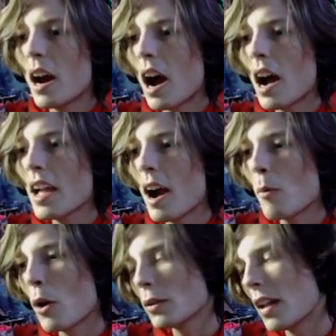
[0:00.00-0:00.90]
I I
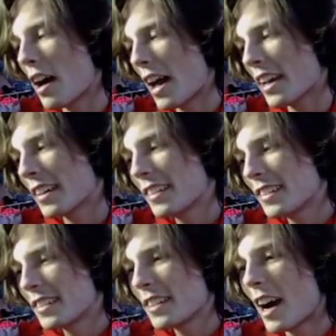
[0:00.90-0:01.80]
won't lie,
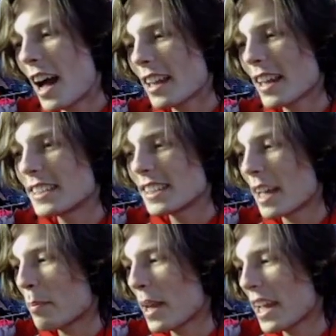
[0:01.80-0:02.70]
I like to
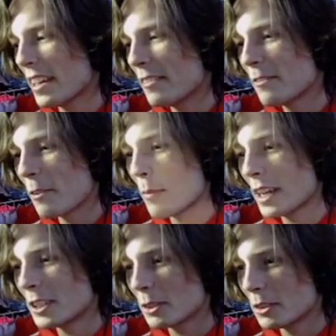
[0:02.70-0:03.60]
get paid for
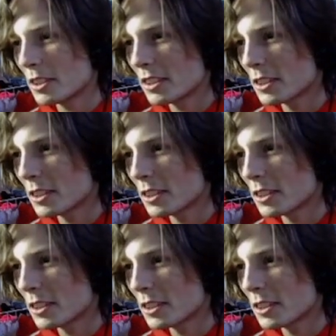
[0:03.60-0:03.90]
my suits.